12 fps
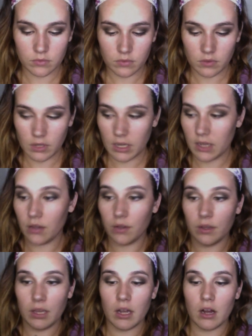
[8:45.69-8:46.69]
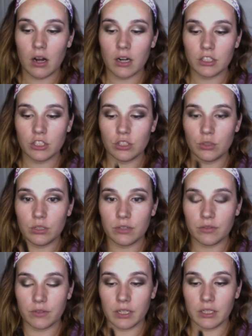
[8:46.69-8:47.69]
No, they are two
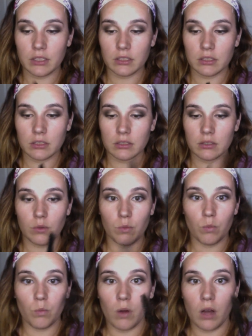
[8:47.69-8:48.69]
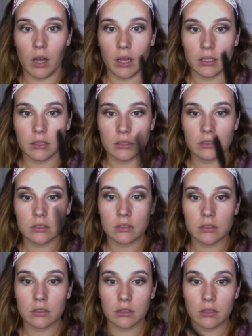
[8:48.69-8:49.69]
different wands.
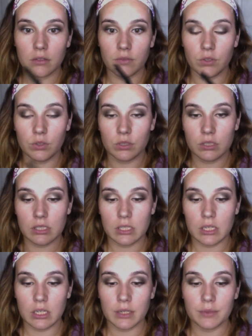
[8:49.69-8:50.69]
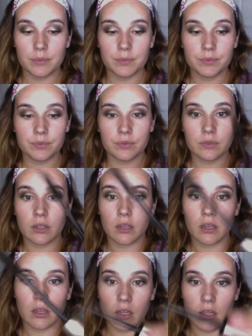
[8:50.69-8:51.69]
You can see.
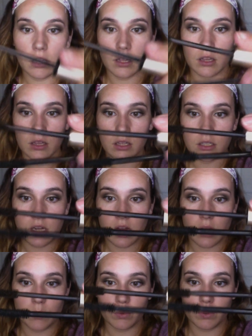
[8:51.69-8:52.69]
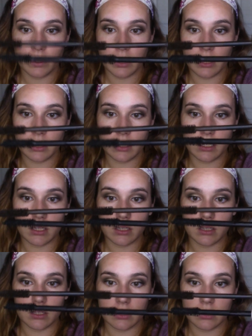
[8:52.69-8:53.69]
The top one,
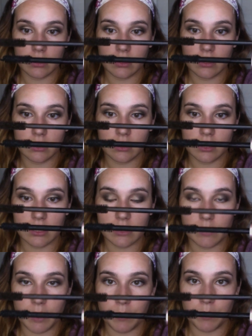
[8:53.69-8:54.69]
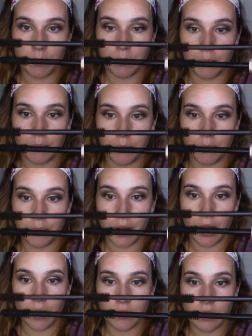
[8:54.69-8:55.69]
this is my
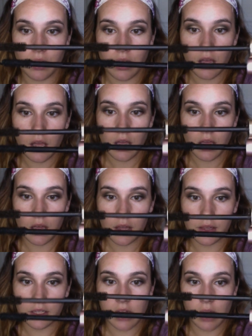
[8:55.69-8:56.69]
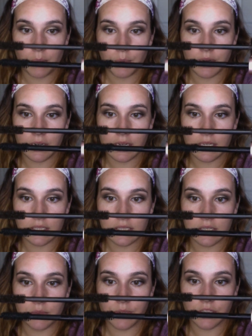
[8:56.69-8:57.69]
brown. The top one is
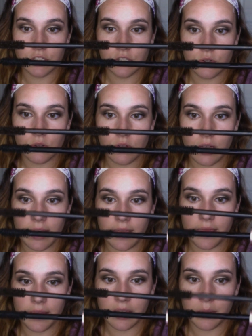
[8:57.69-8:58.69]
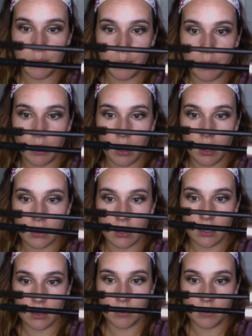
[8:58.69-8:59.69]
the original and the
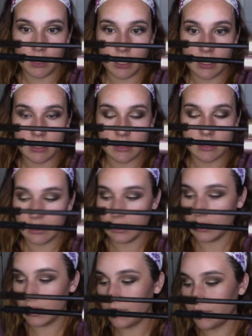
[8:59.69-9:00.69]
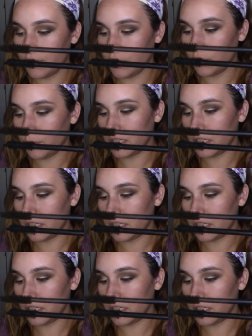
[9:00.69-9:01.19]
bottom is the Voluminous